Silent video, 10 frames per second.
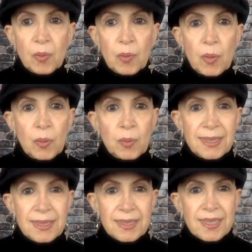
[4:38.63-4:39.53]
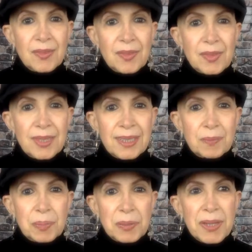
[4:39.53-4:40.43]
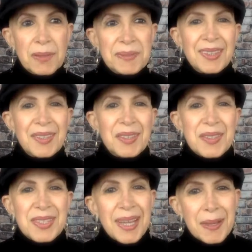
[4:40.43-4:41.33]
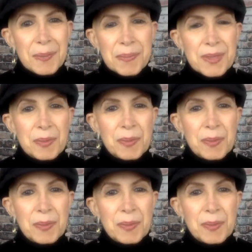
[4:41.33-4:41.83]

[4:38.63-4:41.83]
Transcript: what we discovered in plumbing those depths